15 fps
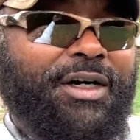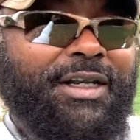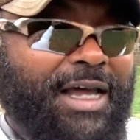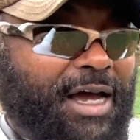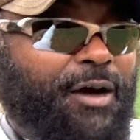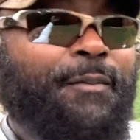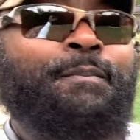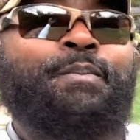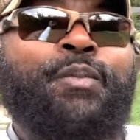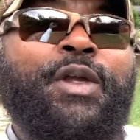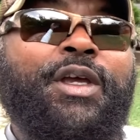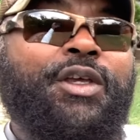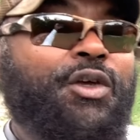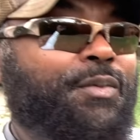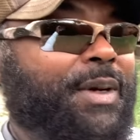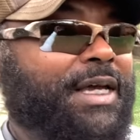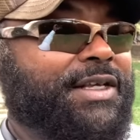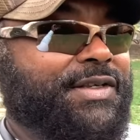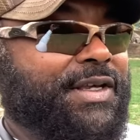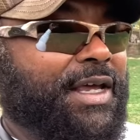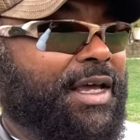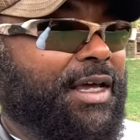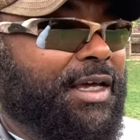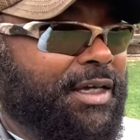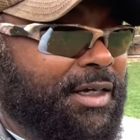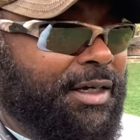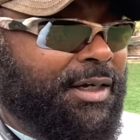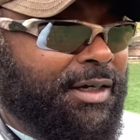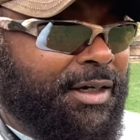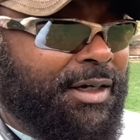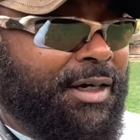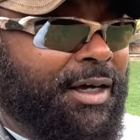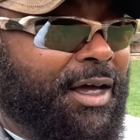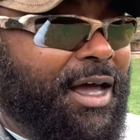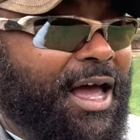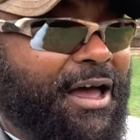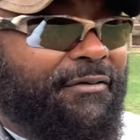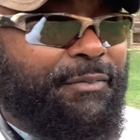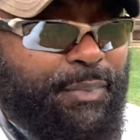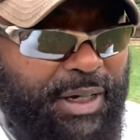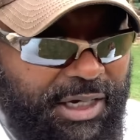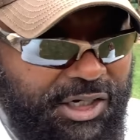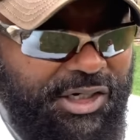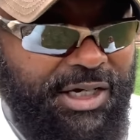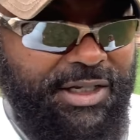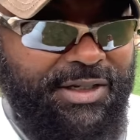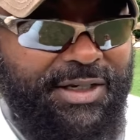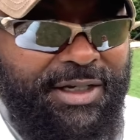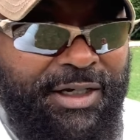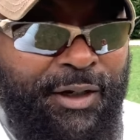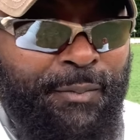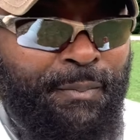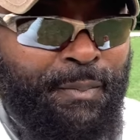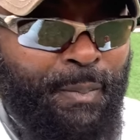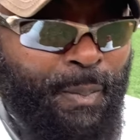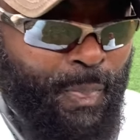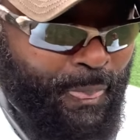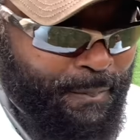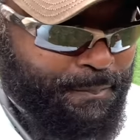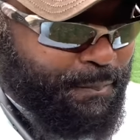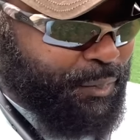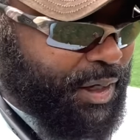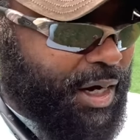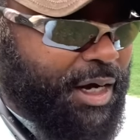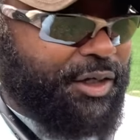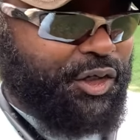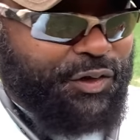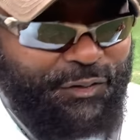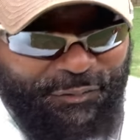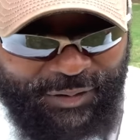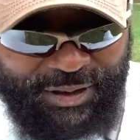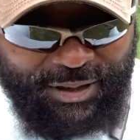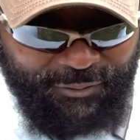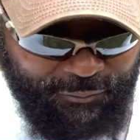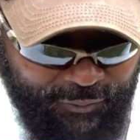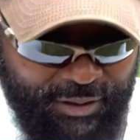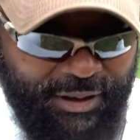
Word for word: Now, you may say, have patience, just feed it,